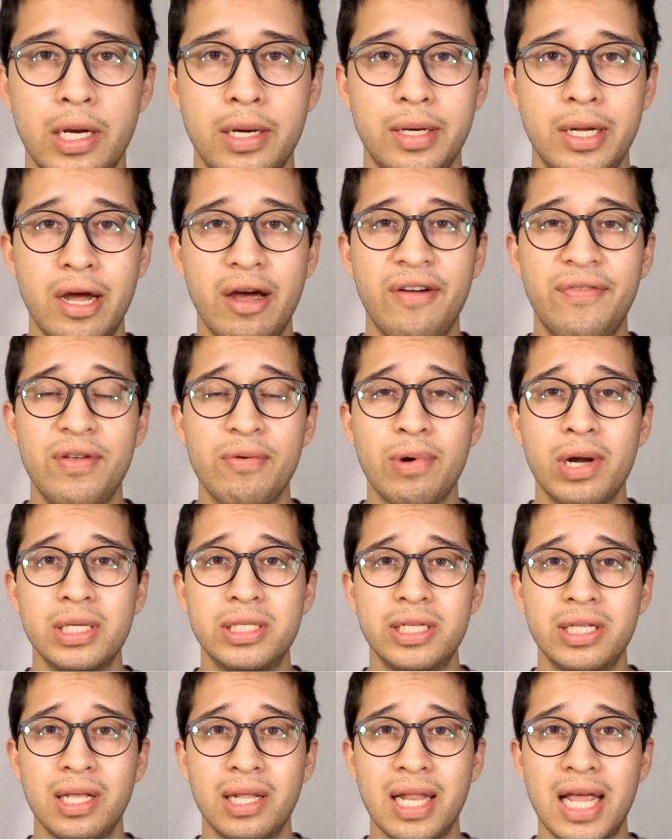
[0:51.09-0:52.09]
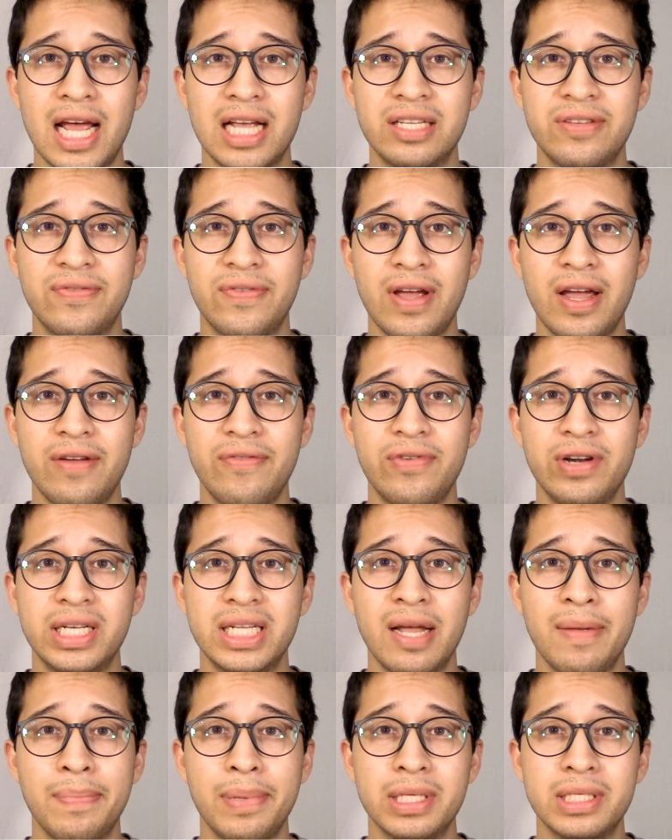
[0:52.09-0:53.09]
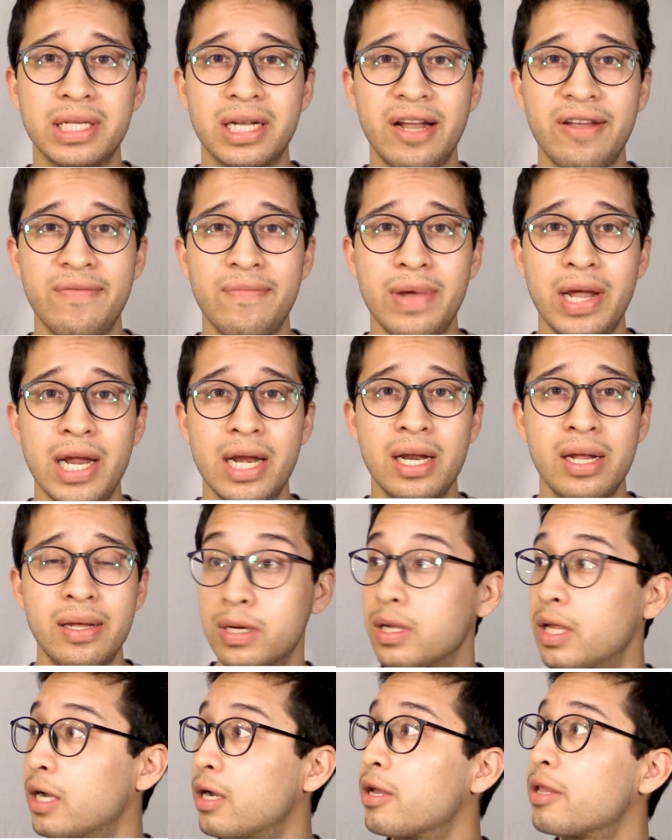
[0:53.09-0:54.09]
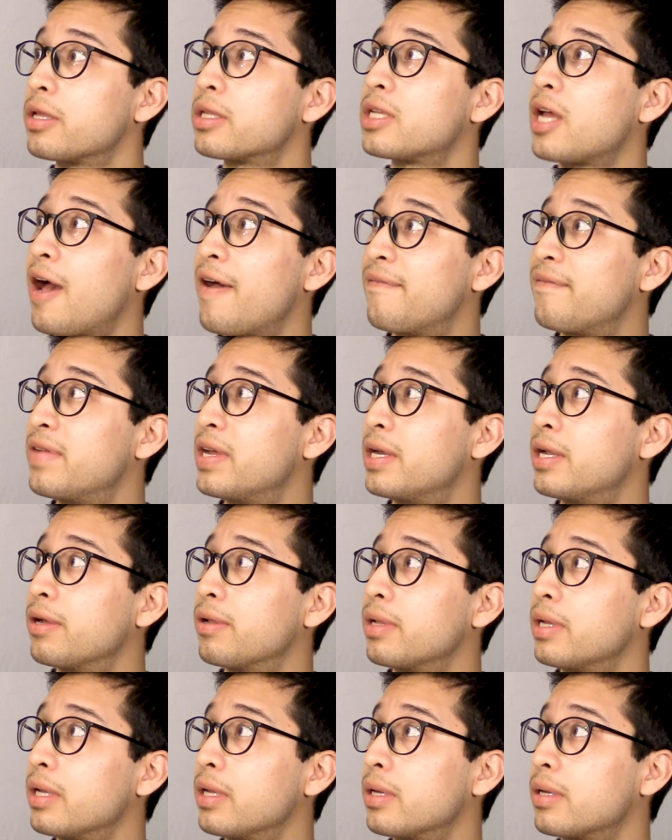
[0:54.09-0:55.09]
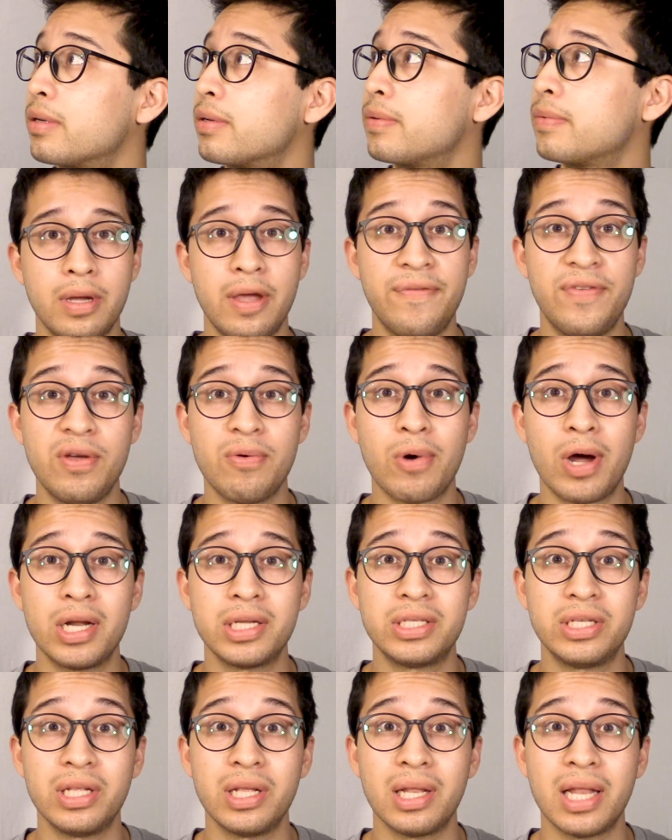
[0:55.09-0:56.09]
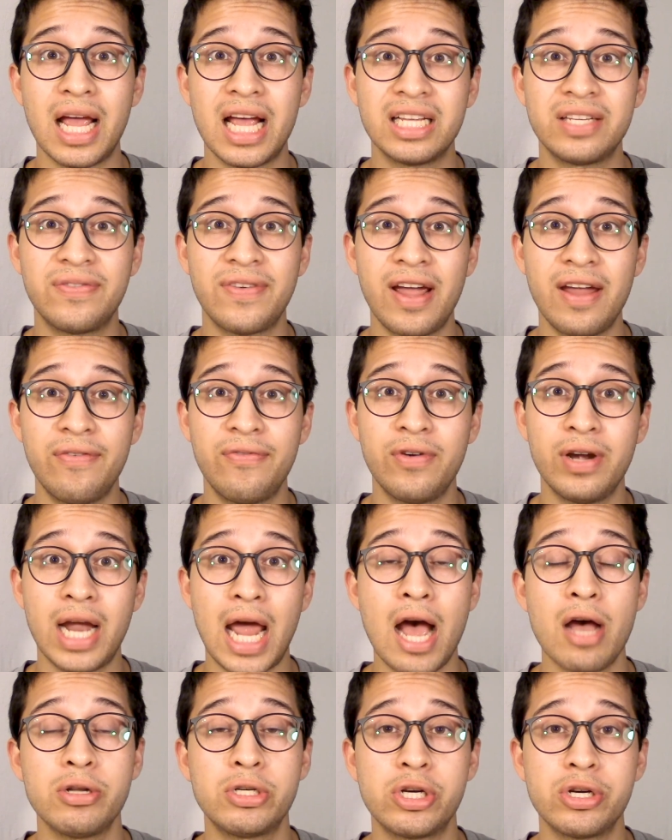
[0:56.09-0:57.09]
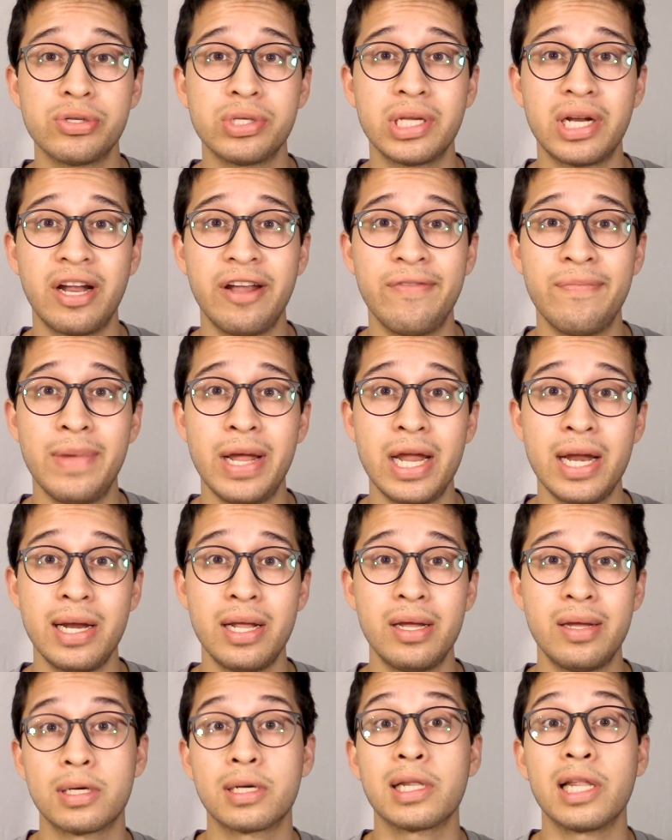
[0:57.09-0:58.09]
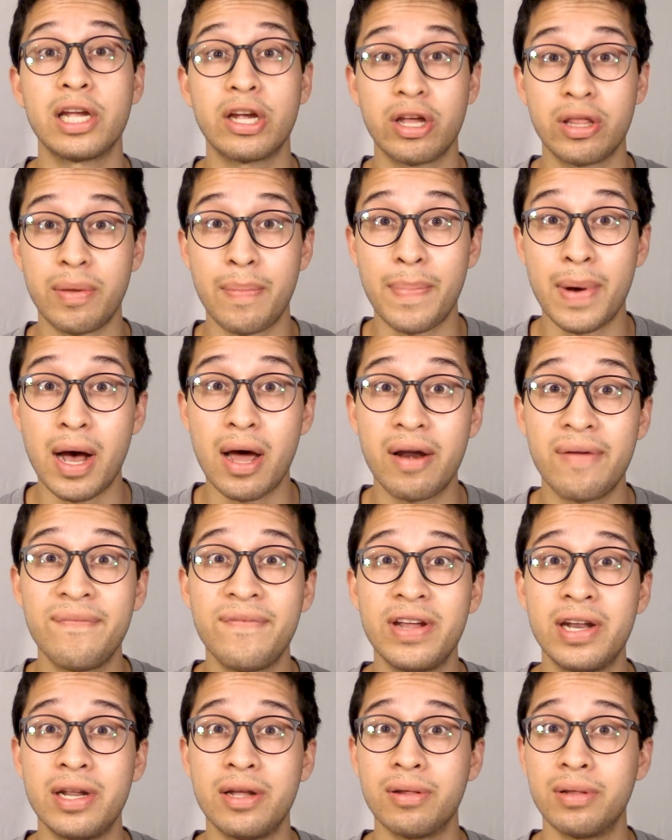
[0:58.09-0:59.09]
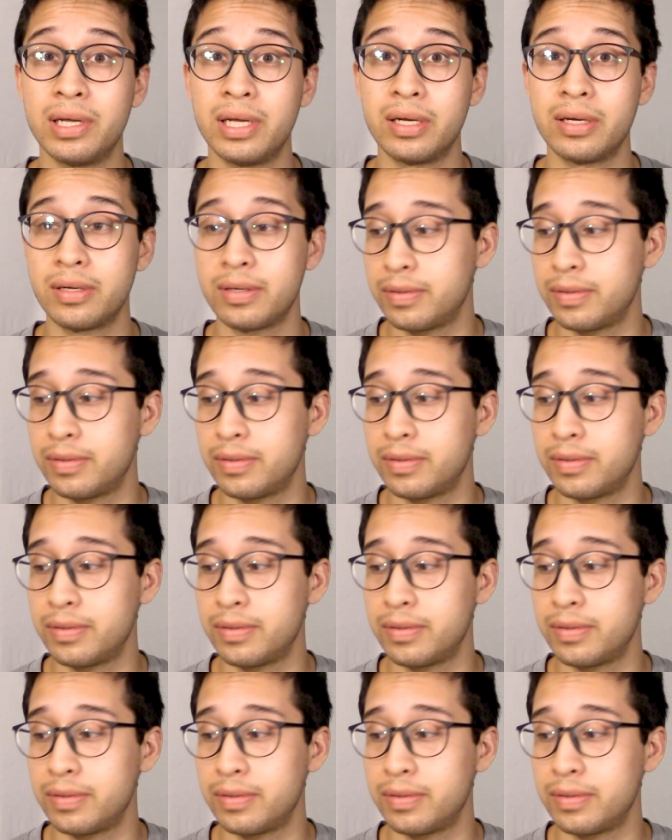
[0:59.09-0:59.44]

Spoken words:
Now, if you want to see the last 5 free templates that I've made, click on the top video link. If you want to see the last 5 free outros that I've made, click on the bottom video link.